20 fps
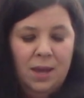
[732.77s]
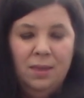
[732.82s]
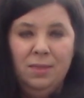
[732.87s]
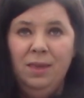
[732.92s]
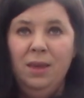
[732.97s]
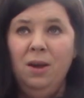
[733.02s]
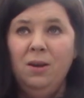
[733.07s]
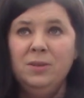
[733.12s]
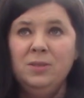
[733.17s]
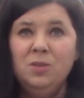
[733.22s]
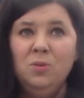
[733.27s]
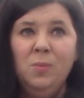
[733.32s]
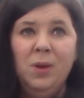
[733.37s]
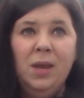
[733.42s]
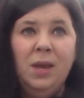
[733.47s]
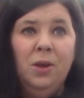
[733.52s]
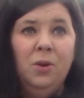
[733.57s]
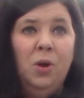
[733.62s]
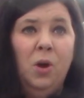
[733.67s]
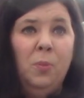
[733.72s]
They also
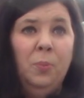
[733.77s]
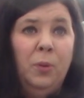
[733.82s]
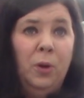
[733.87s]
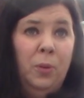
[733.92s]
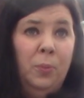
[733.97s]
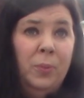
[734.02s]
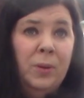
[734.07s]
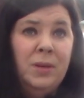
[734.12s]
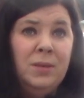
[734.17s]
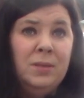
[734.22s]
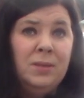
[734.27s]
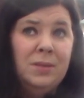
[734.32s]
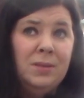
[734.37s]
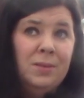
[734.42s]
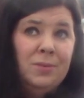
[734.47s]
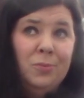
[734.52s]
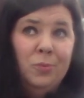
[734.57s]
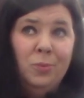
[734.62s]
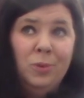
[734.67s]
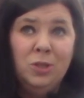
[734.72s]
make an
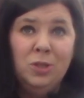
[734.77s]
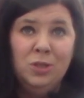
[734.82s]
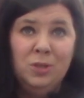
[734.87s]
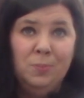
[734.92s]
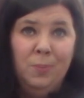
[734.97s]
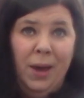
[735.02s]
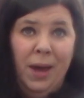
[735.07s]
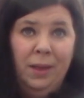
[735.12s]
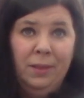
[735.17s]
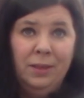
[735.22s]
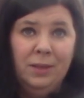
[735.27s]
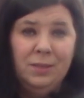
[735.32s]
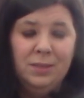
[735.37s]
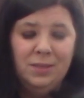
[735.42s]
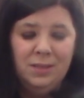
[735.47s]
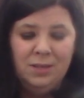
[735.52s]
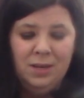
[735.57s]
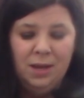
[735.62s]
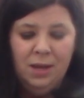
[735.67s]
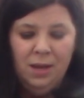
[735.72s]
all-purpose, which is
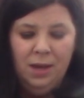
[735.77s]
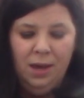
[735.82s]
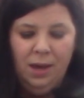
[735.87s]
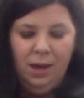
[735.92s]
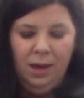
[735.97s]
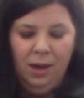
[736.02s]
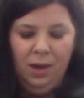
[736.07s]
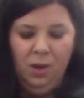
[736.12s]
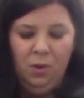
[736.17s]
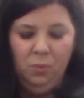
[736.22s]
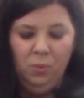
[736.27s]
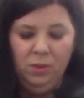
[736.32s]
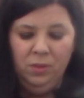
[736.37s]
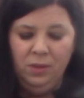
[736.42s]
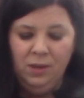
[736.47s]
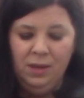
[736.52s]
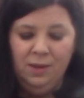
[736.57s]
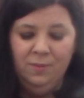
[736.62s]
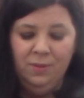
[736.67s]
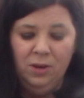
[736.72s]
balanced with
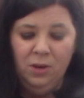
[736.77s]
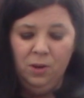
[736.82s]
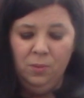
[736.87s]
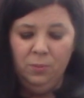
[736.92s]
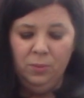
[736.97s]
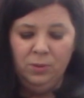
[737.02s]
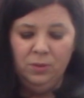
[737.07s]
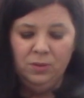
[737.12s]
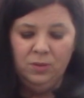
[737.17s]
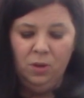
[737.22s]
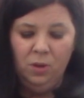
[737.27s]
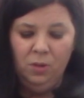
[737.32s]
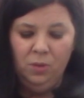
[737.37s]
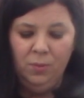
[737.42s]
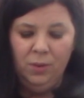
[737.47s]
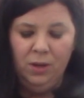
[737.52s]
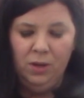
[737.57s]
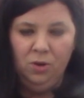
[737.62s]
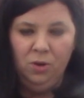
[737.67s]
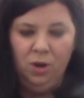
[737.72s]
even numbers all the
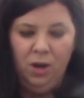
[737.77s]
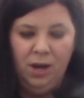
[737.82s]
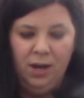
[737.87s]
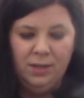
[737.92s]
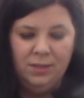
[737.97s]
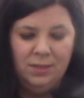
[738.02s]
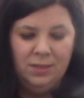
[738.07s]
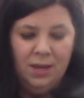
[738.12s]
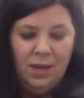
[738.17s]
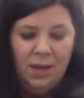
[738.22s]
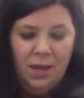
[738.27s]
way across.